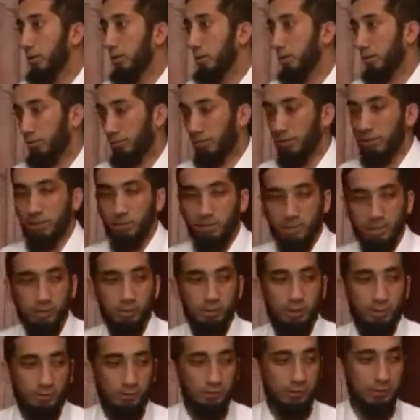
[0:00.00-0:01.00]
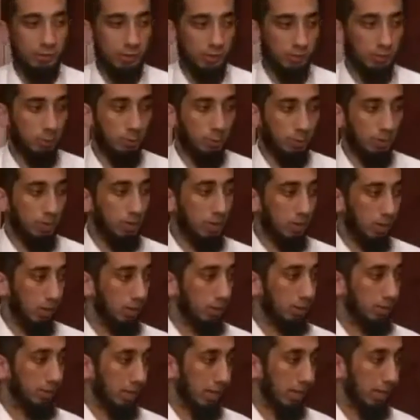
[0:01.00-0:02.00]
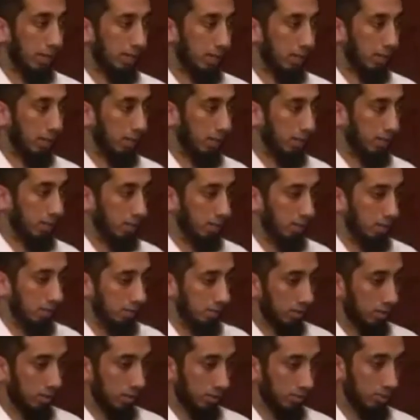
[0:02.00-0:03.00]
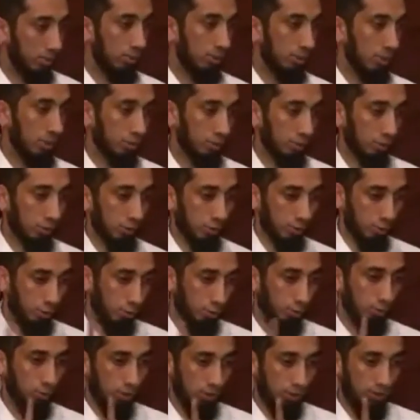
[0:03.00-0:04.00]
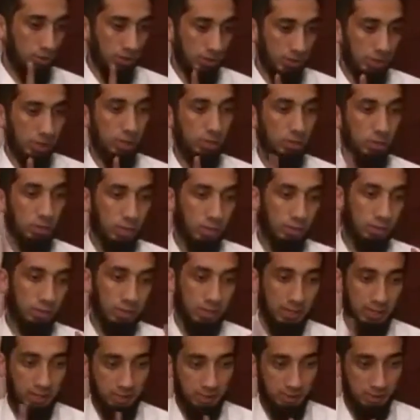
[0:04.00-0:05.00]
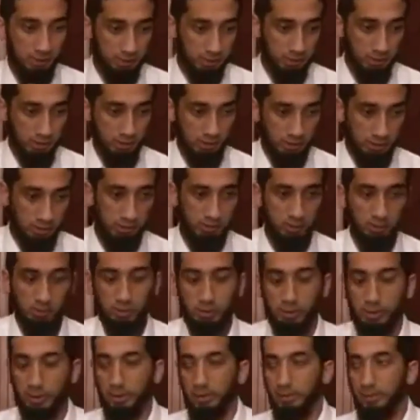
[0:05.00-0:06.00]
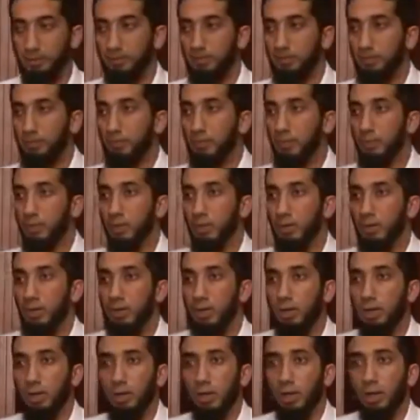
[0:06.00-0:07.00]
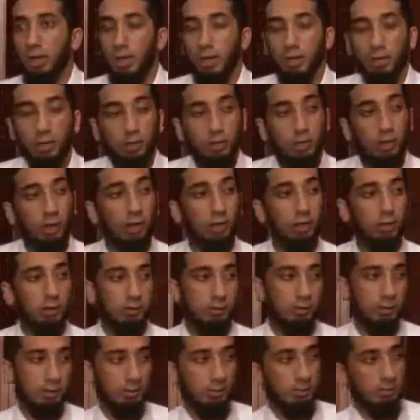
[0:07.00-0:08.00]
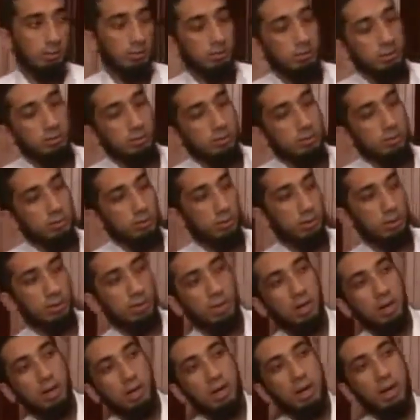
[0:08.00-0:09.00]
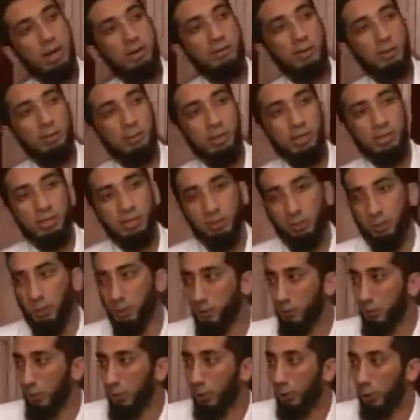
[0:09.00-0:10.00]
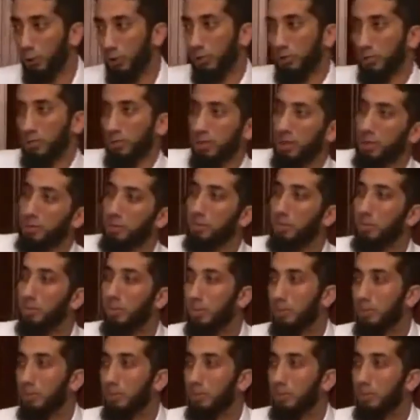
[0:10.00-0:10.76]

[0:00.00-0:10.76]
The fundamental differences between a cult and a community. So there's 2 words here now, cult and community. In a cult, everybody's supposed to look the same.